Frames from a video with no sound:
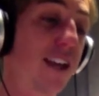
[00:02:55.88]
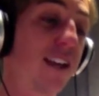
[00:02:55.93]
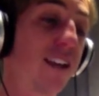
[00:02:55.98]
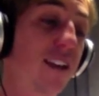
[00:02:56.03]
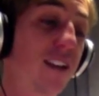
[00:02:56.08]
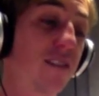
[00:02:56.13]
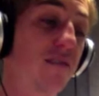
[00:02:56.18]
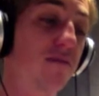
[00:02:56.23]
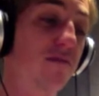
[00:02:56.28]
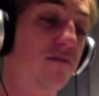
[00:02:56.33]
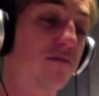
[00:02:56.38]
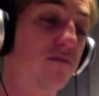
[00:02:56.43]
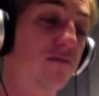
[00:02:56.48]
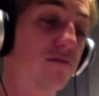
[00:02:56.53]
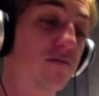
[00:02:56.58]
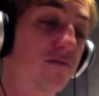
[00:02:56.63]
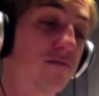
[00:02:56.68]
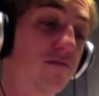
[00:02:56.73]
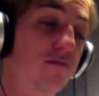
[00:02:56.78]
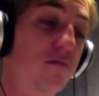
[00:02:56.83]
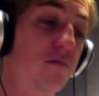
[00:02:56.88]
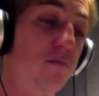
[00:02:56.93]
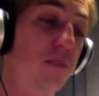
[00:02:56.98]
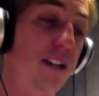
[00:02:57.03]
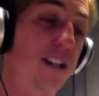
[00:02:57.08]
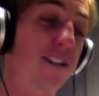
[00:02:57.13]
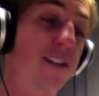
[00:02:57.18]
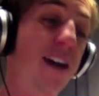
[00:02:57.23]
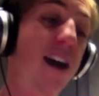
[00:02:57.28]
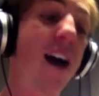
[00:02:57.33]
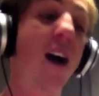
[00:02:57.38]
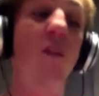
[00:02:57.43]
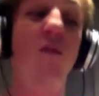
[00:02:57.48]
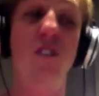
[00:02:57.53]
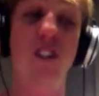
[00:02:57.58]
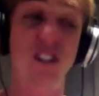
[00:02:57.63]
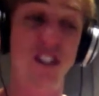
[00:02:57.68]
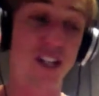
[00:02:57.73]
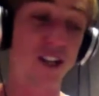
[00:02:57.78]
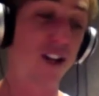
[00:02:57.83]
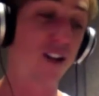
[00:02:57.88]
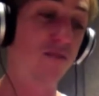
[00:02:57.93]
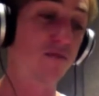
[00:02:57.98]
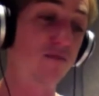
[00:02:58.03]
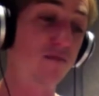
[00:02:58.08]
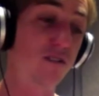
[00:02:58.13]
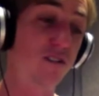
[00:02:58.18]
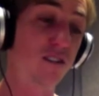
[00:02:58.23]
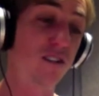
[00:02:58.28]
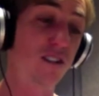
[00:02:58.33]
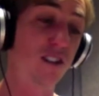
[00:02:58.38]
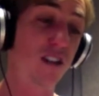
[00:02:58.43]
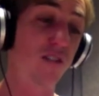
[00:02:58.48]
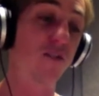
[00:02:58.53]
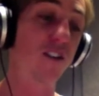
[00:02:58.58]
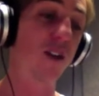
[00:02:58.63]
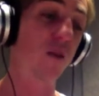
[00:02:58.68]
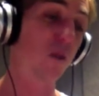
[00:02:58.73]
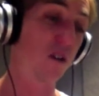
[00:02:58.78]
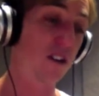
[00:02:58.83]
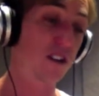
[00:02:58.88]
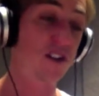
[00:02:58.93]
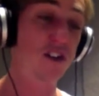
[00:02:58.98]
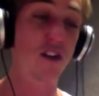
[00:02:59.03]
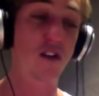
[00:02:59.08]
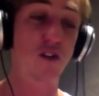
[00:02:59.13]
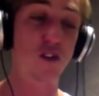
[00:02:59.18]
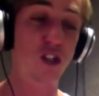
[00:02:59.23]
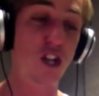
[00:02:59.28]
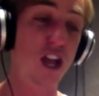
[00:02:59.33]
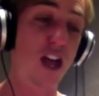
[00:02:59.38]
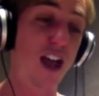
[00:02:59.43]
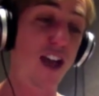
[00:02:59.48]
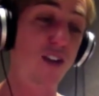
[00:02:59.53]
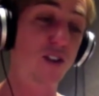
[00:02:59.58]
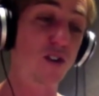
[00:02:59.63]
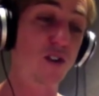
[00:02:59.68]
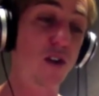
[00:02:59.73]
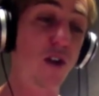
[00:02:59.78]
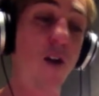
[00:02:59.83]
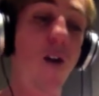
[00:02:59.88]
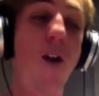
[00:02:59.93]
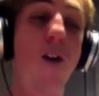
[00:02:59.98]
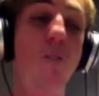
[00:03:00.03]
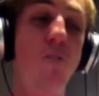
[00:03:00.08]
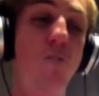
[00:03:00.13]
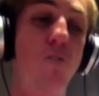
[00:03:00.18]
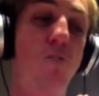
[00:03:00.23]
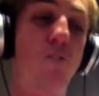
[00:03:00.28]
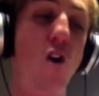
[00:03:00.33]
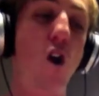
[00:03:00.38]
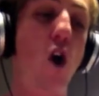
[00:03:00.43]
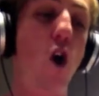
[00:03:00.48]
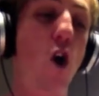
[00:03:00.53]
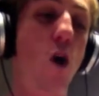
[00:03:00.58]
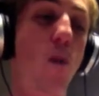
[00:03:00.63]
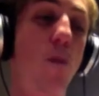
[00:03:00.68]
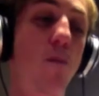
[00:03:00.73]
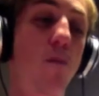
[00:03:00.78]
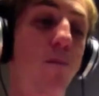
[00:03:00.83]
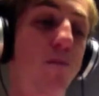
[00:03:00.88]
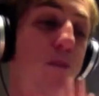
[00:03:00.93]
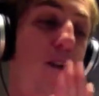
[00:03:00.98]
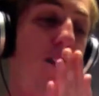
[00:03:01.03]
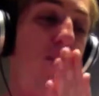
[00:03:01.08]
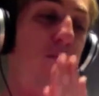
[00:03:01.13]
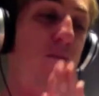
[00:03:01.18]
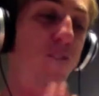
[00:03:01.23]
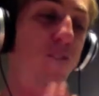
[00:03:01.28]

can meet after dinner if they want to socialise. Firm but